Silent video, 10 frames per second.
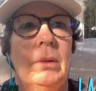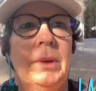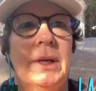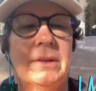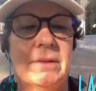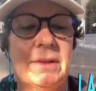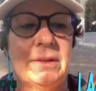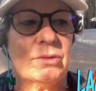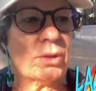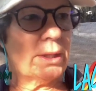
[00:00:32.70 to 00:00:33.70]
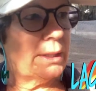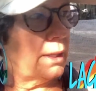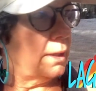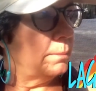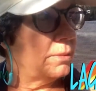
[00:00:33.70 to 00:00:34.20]
because of these trying
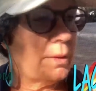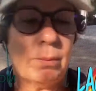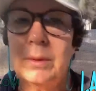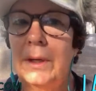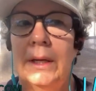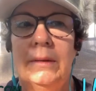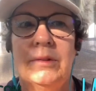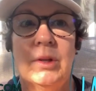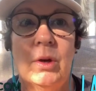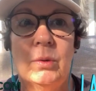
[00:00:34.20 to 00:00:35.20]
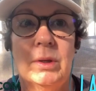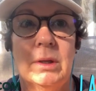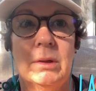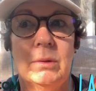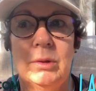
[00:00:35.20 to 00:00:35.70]
times that we're in. So
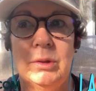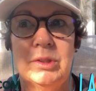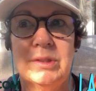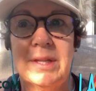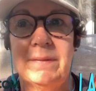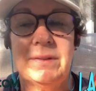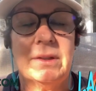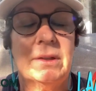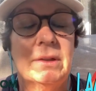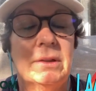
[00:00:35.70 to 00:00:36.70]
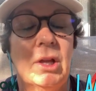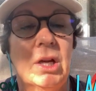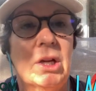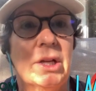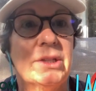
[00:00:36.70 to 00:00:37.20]
you just have to
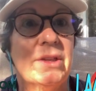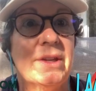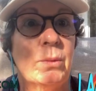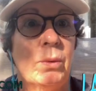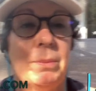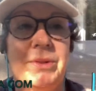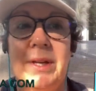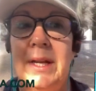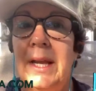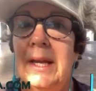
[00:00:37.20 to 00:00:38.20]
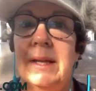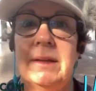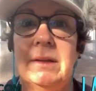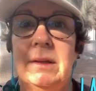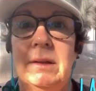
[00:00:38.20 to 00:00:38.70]
log on to their website
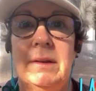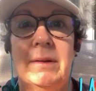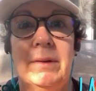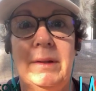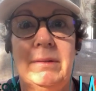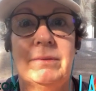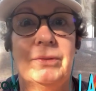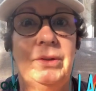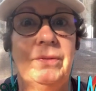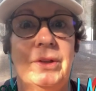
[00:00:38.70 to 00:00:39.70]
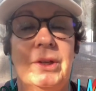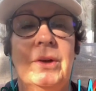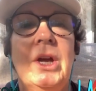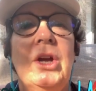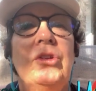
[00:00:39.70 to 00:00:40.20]
and there it is, free for
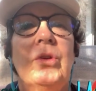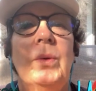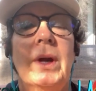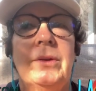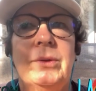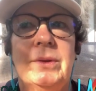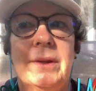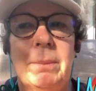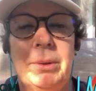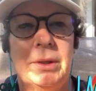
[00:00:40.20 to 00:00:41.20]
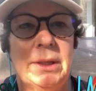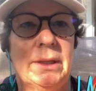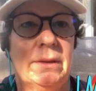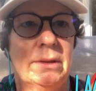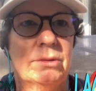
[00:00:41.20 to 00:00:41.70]
you. So what I'll do is I'll put a
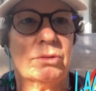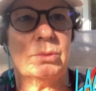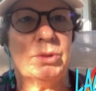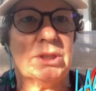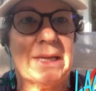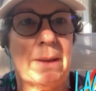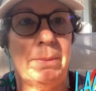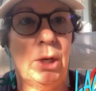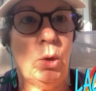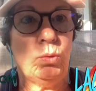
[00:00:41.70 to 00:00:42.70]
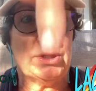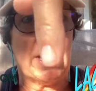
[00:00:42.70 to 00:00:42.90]
link in the description down below,